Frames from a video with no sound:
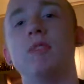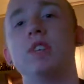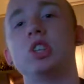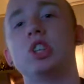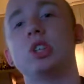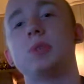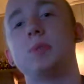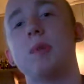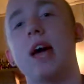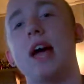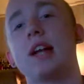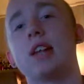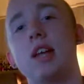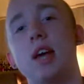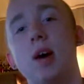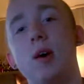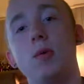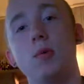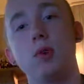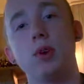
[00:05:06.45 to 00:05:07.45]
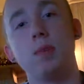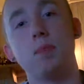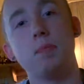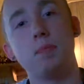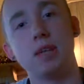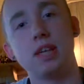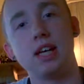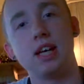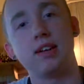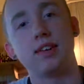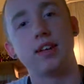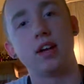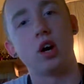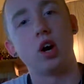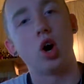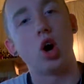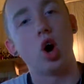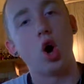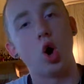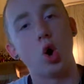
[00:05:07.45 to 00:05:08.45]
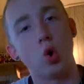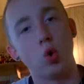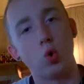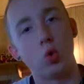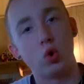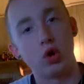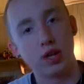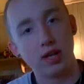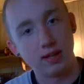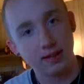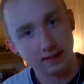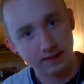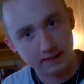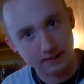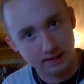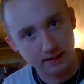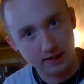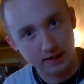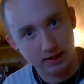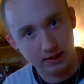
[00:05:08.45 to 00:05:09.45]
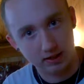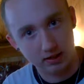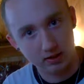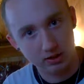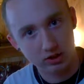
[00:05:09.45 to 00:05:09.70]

SmackDown being their own thing,